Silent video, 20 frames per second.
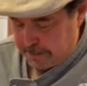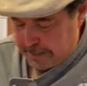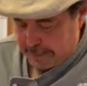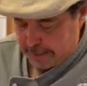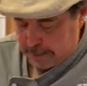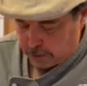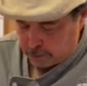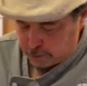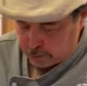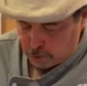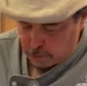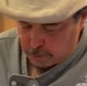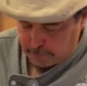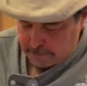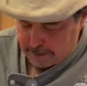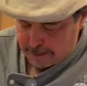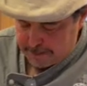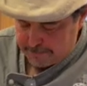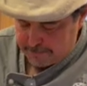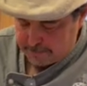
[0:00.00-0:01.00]
the meat a
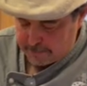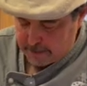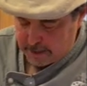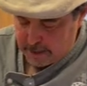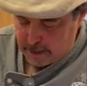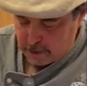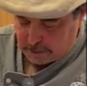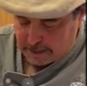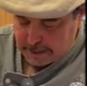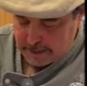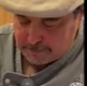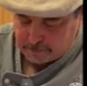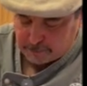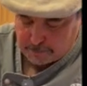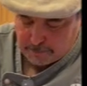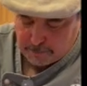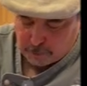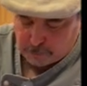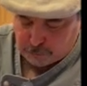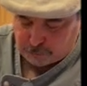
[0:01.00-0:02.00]
little bit. It'll
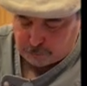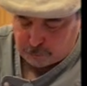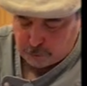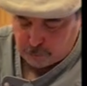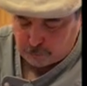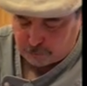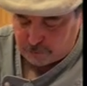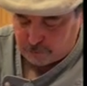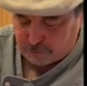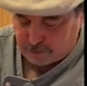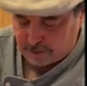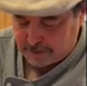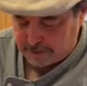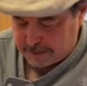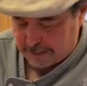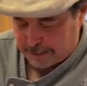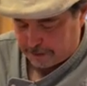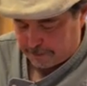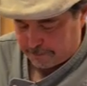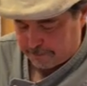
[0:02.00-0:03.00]
keep some of those juices
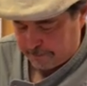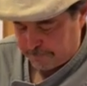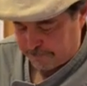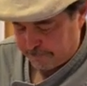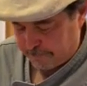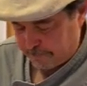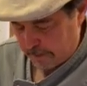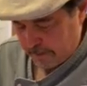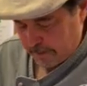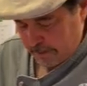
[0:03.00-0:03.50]
in there.